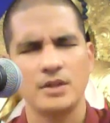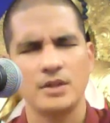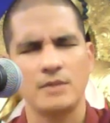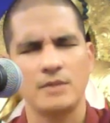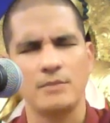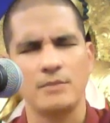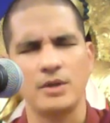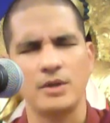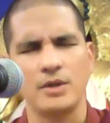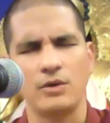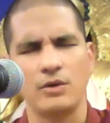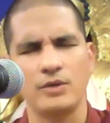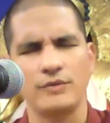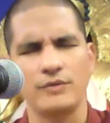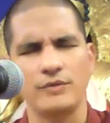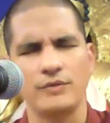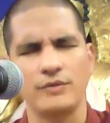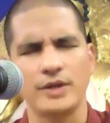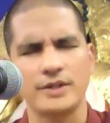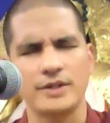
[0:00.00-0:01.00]
May all of
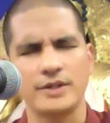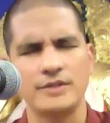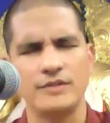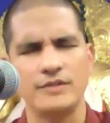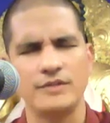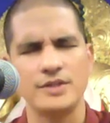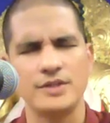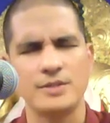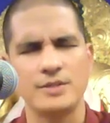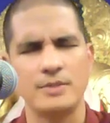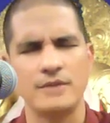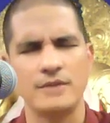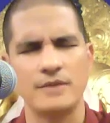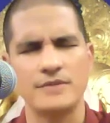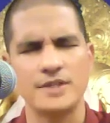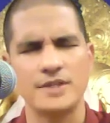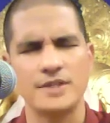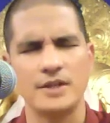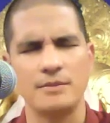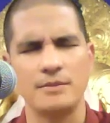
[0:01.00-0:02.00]
their activities to benefit
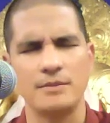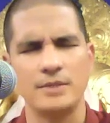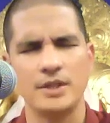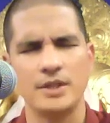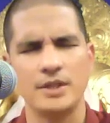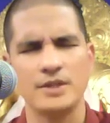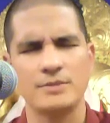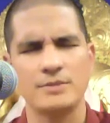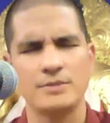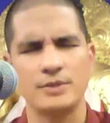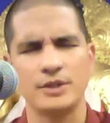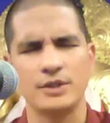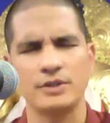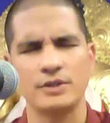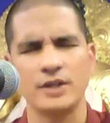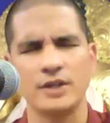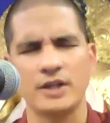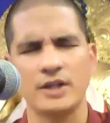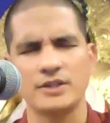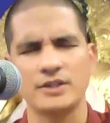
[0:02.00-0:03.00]
sentient beings,
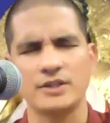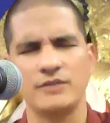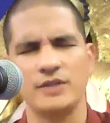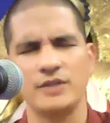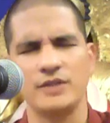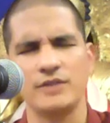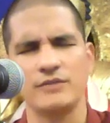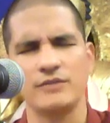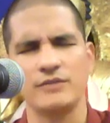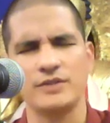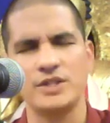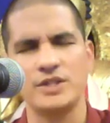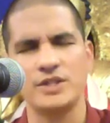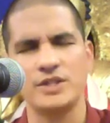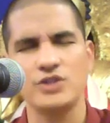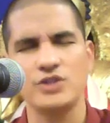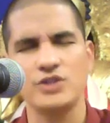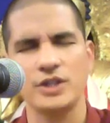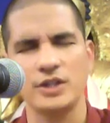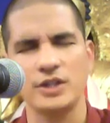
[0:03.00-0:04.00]
particularly the activity of
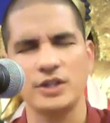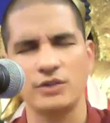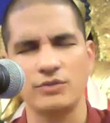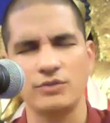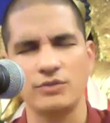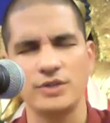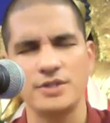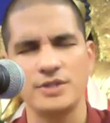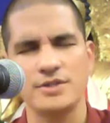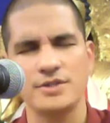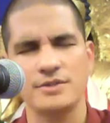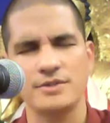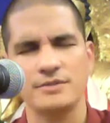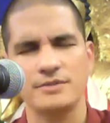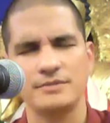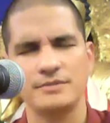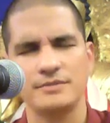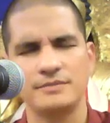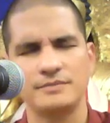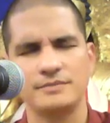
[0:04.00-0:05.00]
teaching,
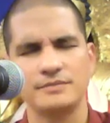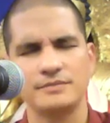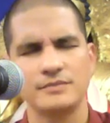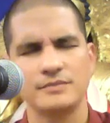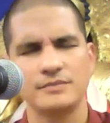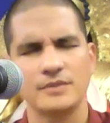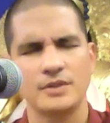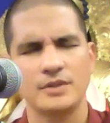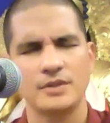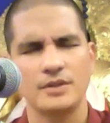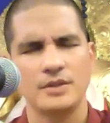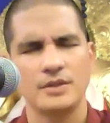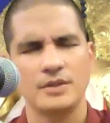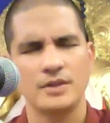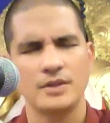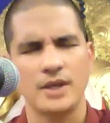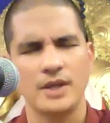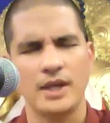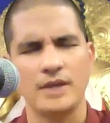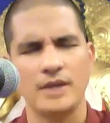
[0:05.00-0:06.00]
increase.
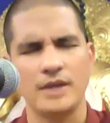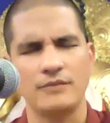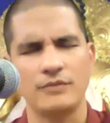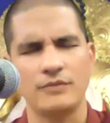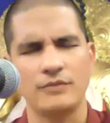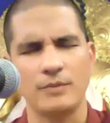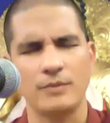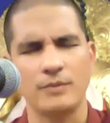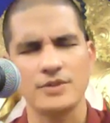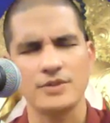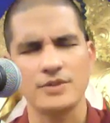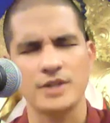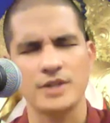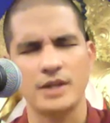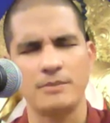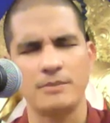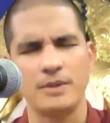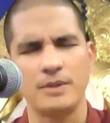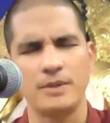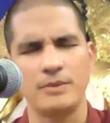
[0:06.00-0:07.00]
And from our
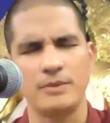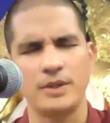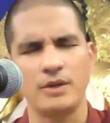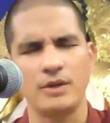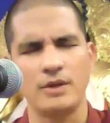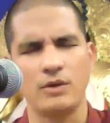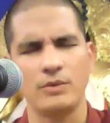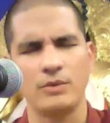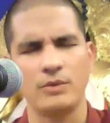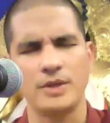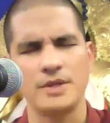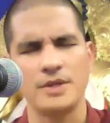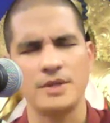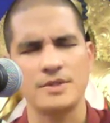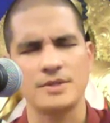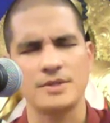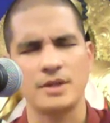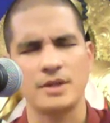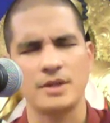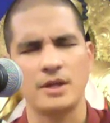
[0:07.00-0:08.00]
side, may we
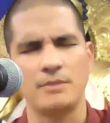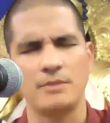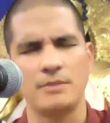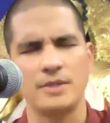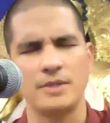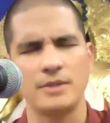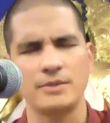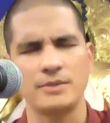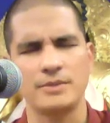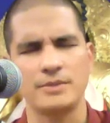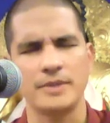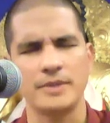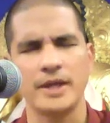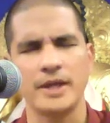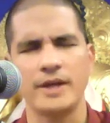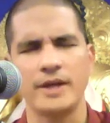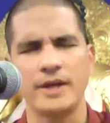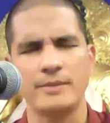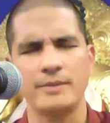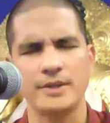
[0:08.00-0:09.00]
always be able to be
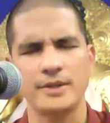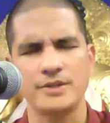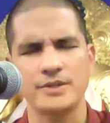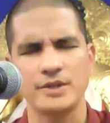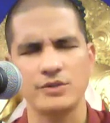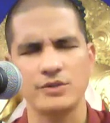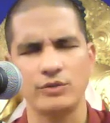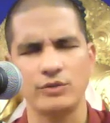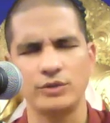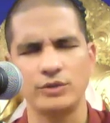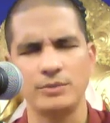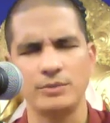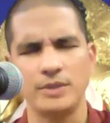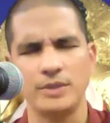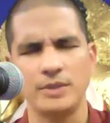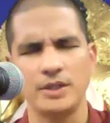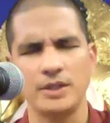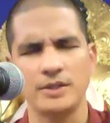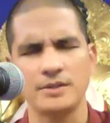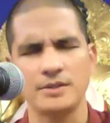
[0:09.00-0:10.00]
guided by such holy
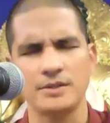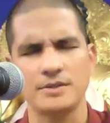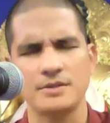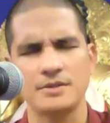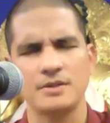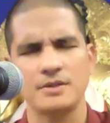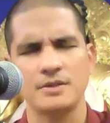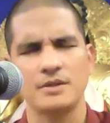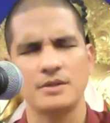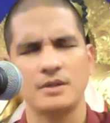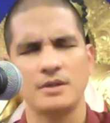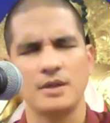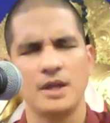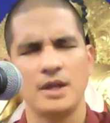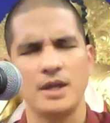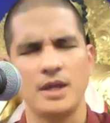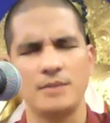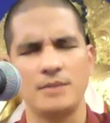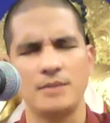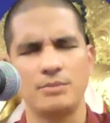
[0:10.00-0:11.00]
beings
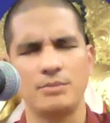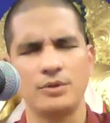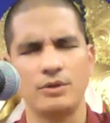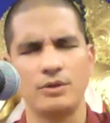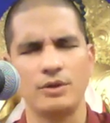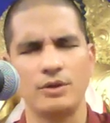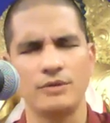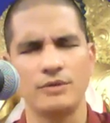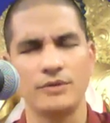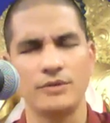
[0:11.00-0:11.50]
and put all of